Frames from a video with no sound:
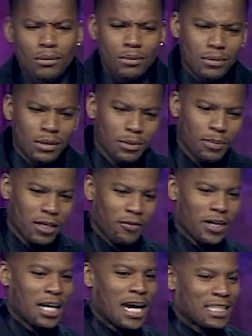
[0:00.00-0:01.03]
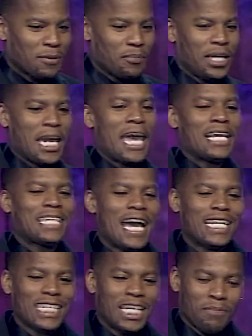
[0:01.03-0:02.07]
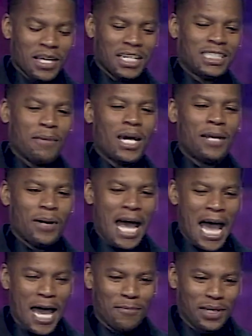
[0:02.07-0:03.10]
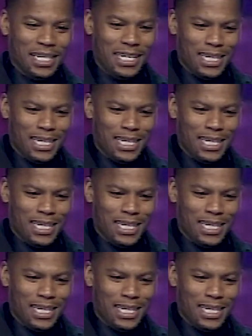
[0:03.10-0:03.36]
This motherfucker got some big ass eyes. I keep thinking somebody behind me.